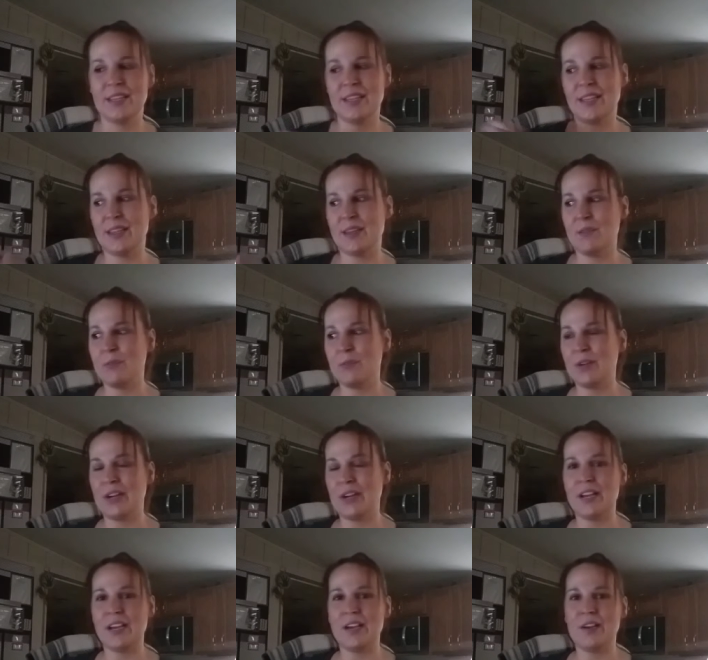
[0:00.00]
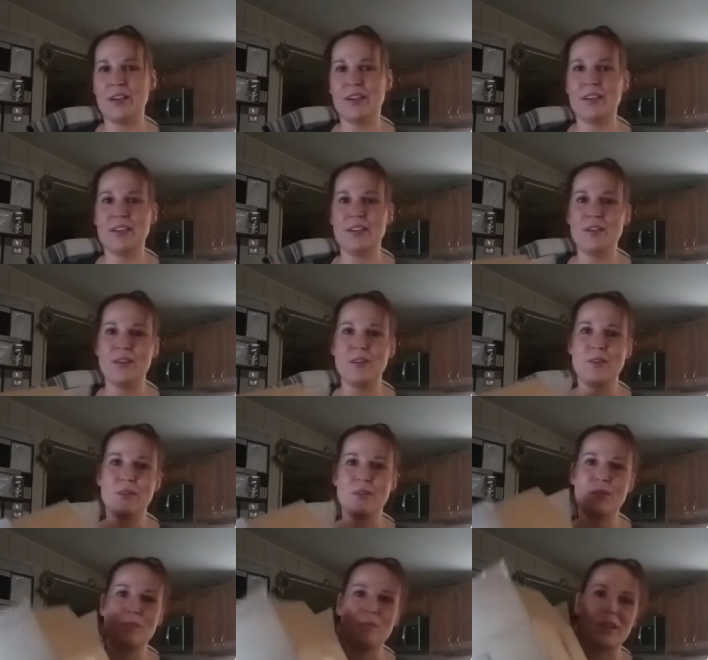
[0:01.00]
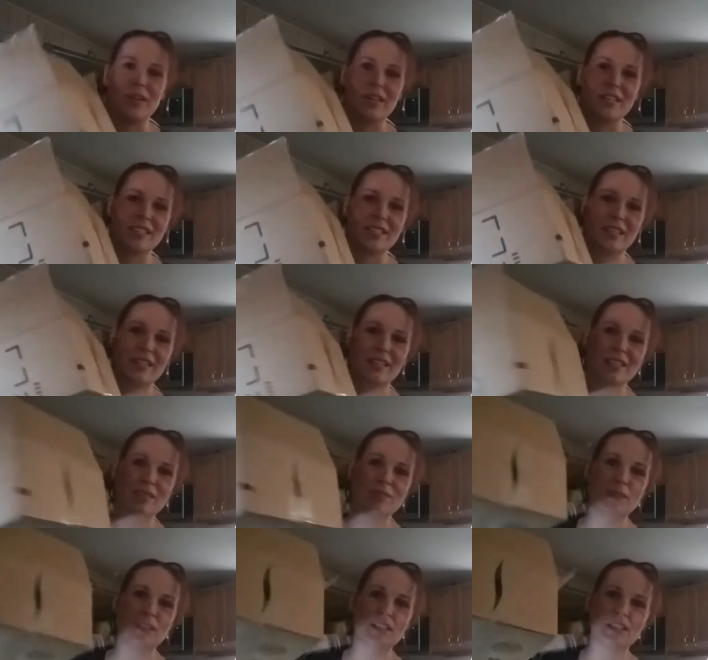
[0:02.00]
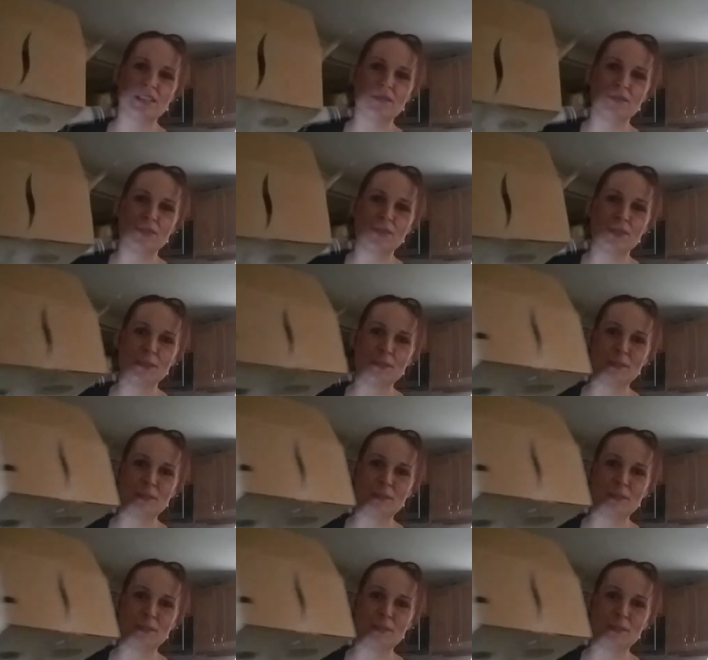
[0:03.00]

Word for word: and when I got home and I seen this big Sephora